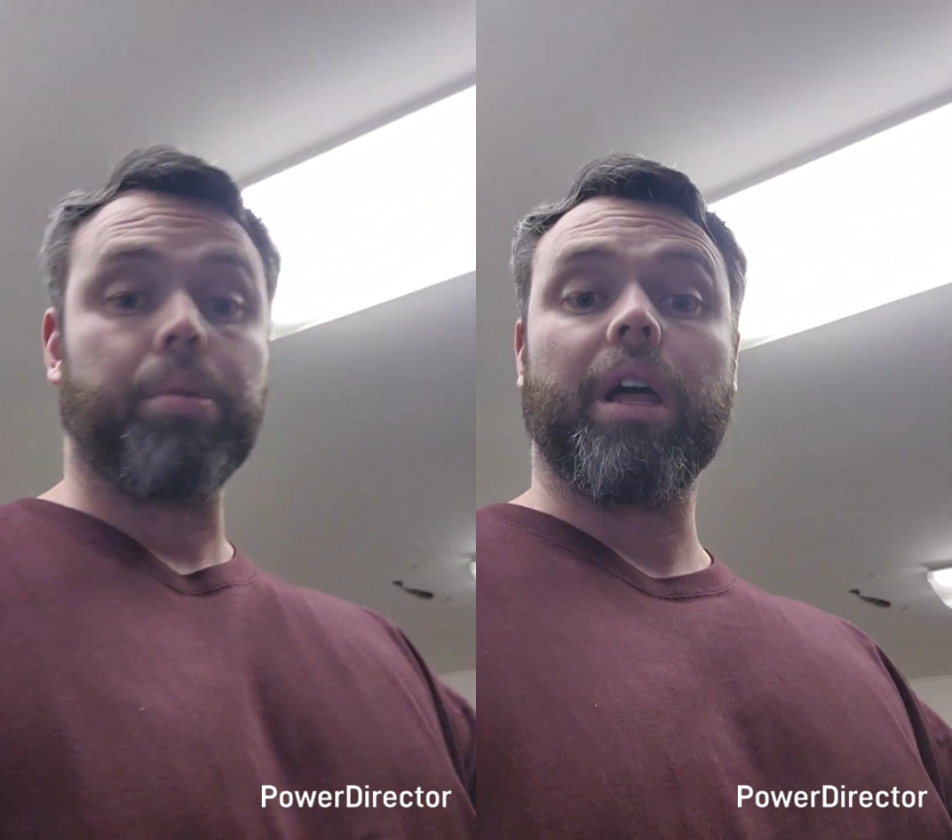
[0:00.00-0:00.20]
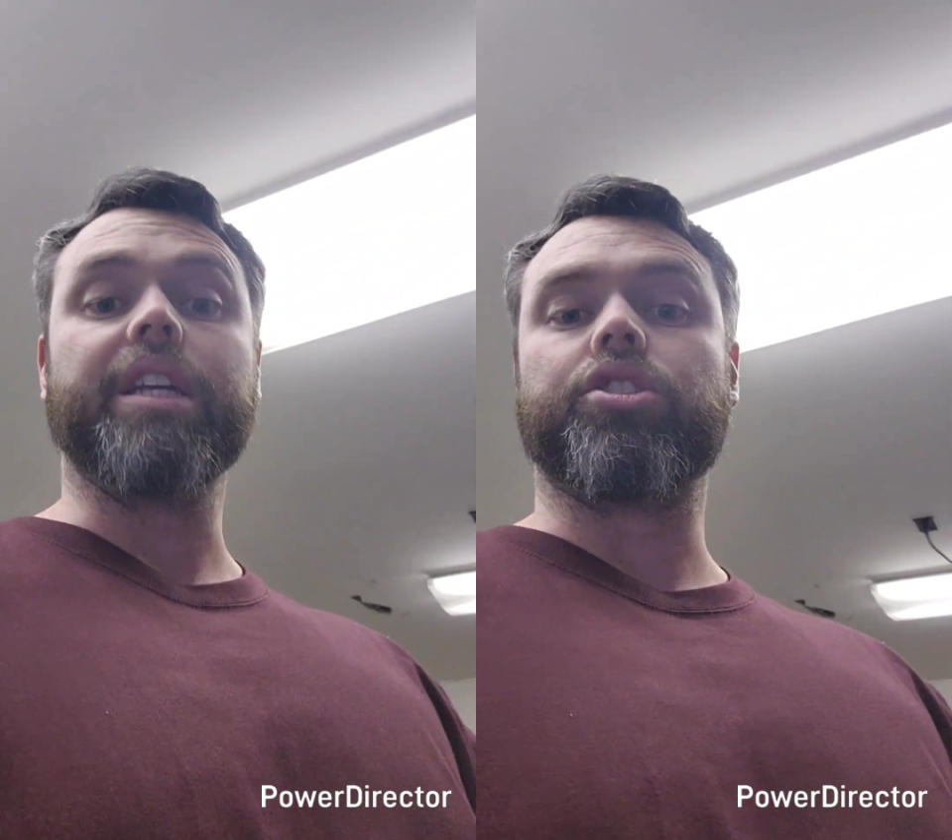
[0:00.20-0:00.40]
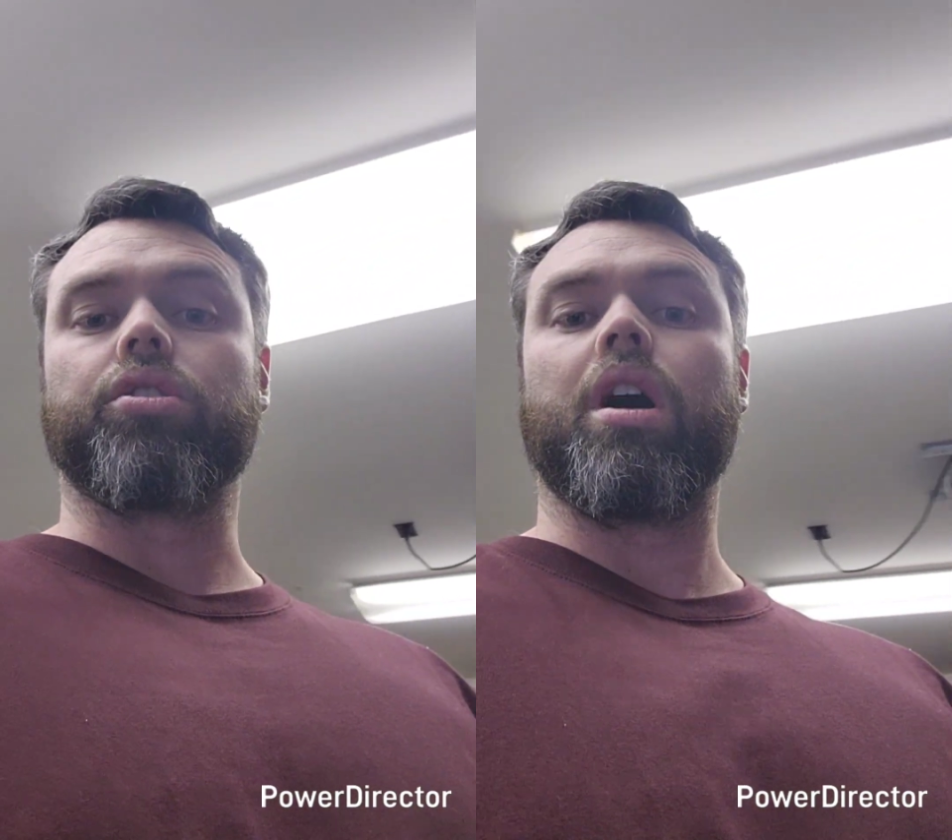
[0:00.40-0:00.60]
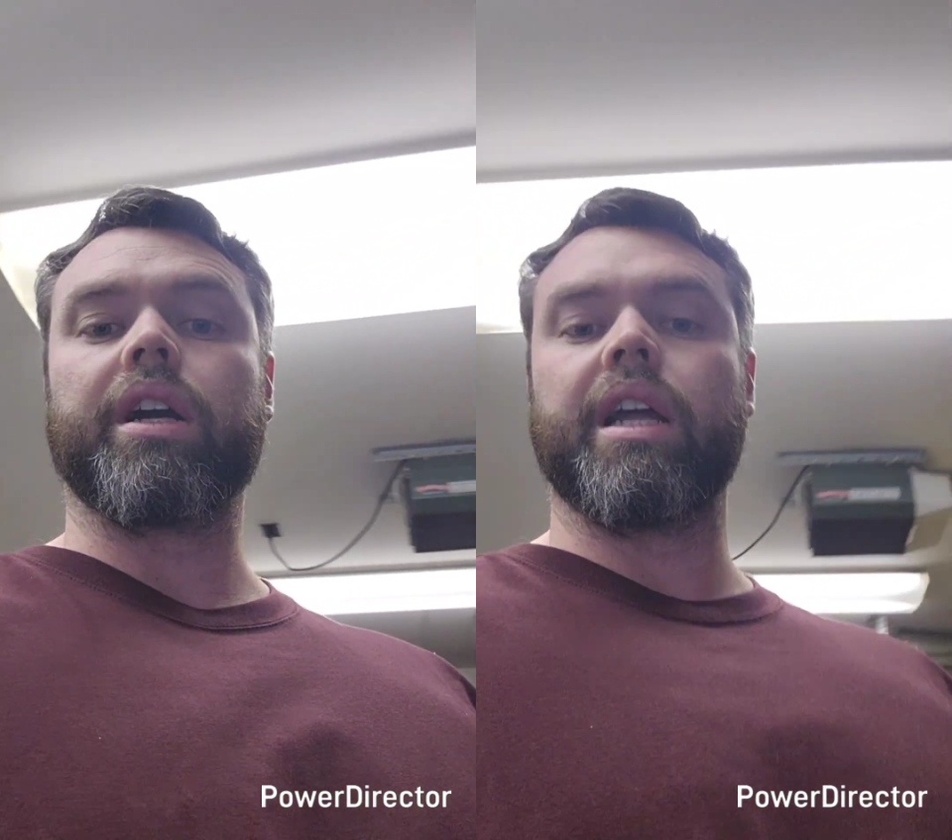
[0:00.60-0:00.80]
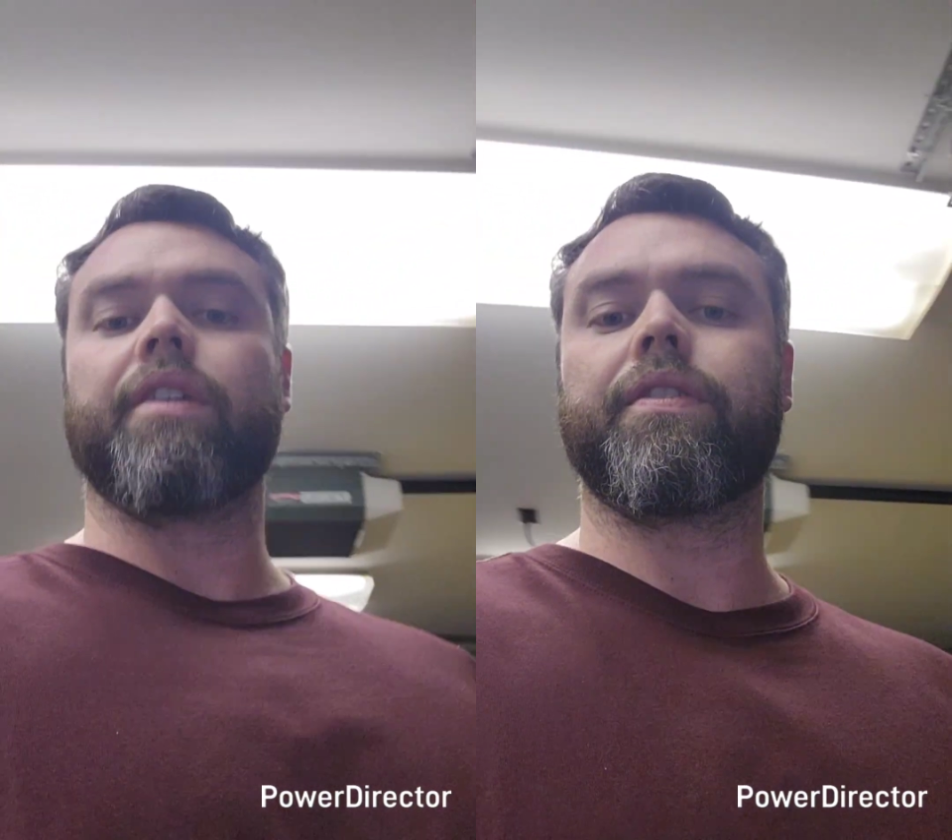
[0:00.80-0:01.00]
plenty
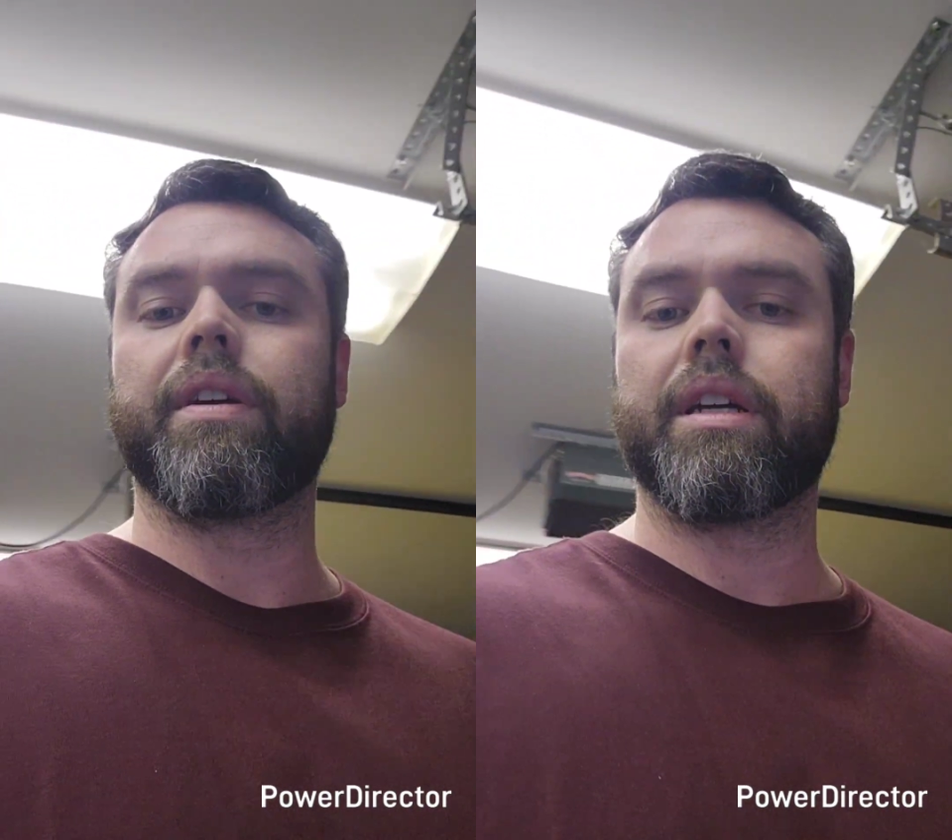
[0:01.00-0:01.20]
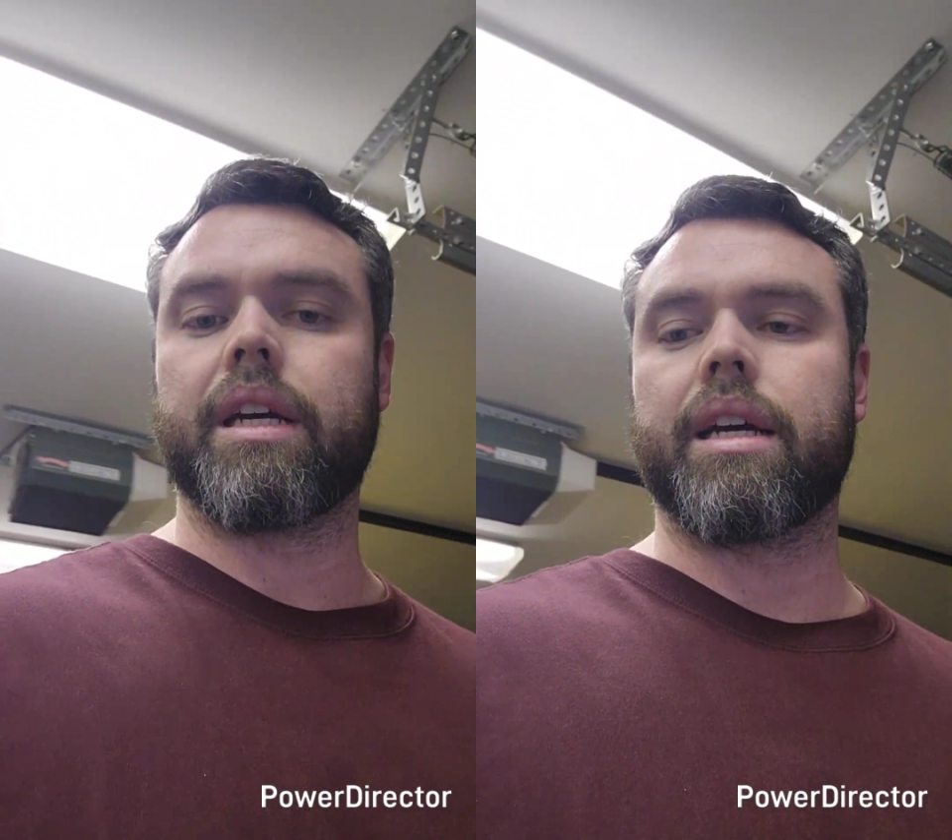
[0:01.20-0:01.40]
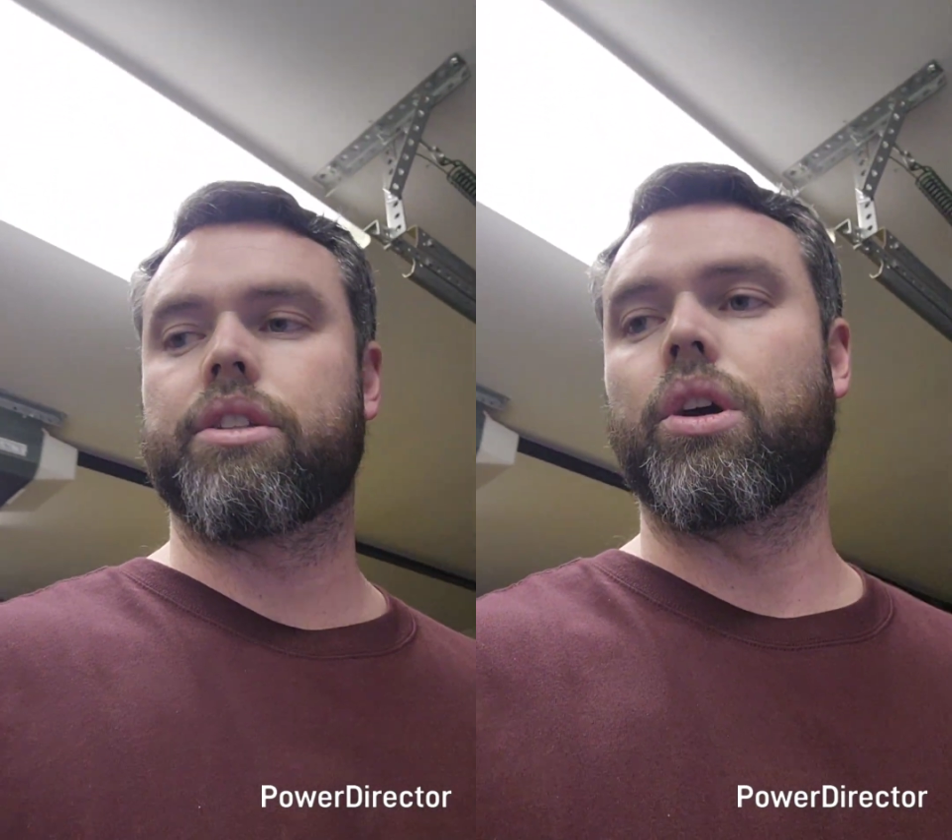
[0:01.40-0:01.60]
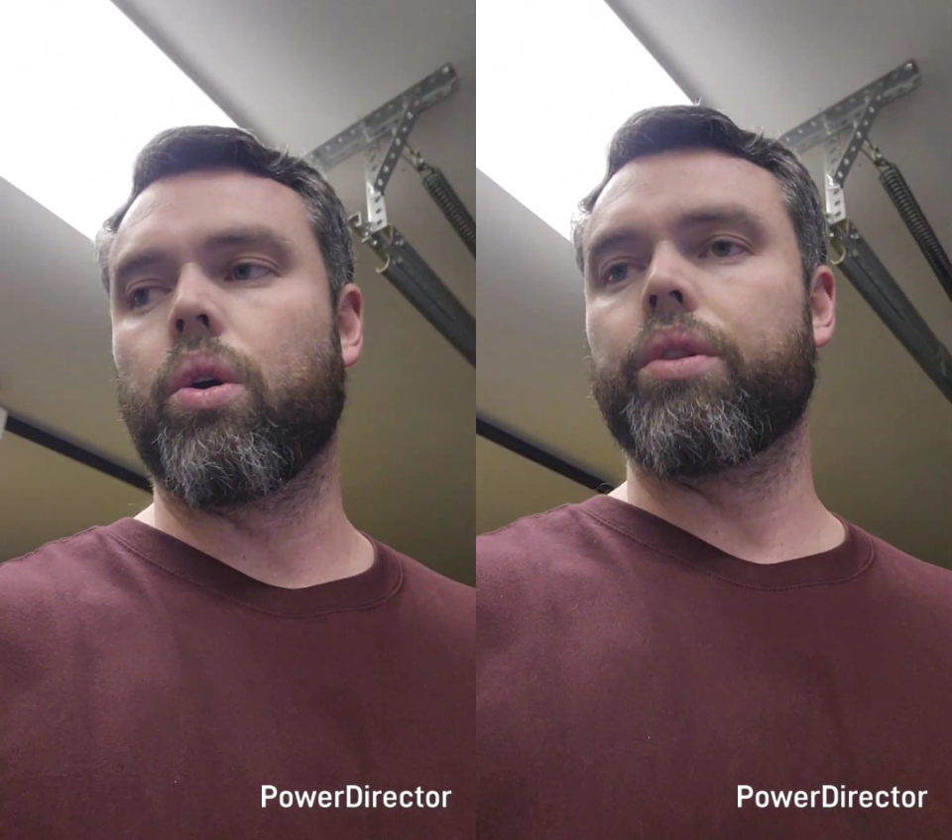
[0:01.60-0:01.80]
strong enough to